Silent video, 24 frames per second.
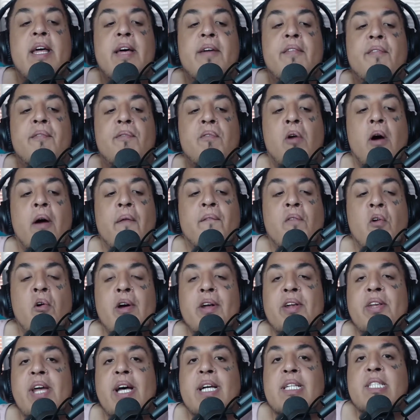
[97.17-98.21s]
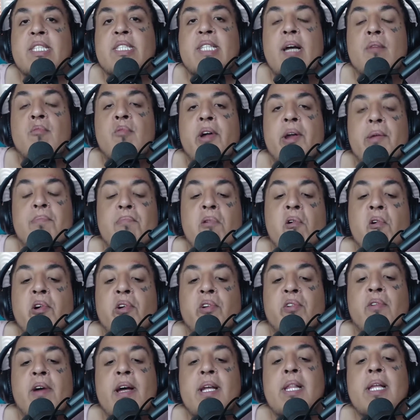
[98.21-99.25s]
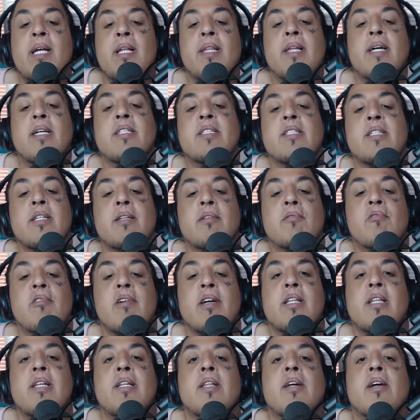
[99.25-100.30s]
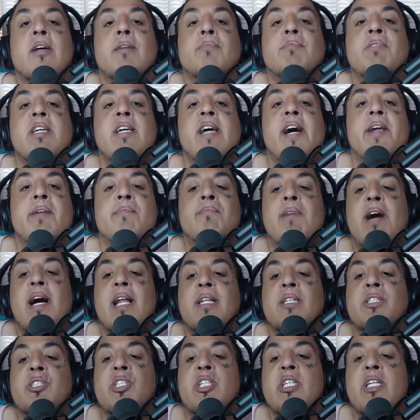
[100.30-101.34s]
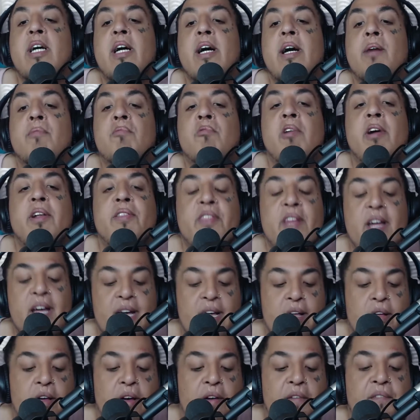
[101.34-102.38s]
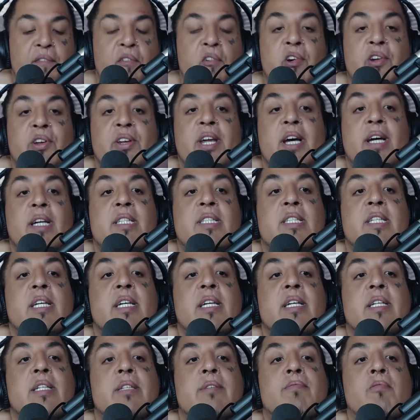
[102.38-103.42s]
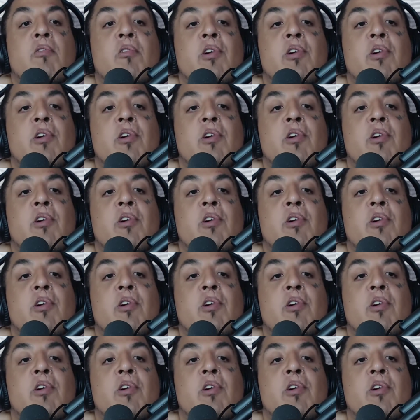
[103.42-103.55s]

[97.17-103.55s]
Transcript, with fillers: If a vortex is like, what, a portal, right? Let, let's quickly look up the etymology of what the hell a vortex is.